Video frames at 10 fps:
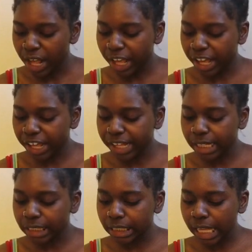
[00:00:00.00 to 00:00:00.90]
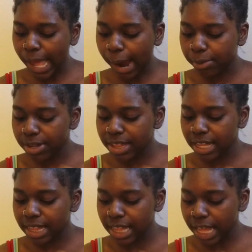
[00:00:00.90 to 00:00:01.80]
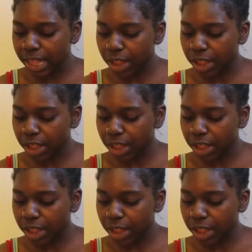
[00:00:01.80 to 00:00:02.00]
and our success.